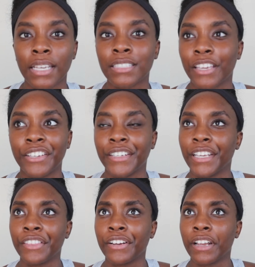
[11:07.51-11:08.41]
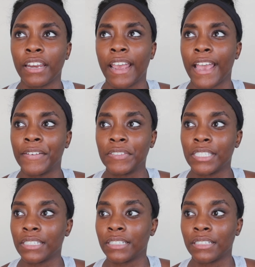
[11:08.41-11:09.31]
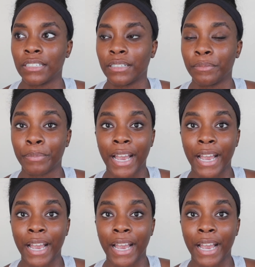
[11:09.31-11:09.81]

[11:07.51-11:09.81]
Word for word: He's like, you're either gonna have to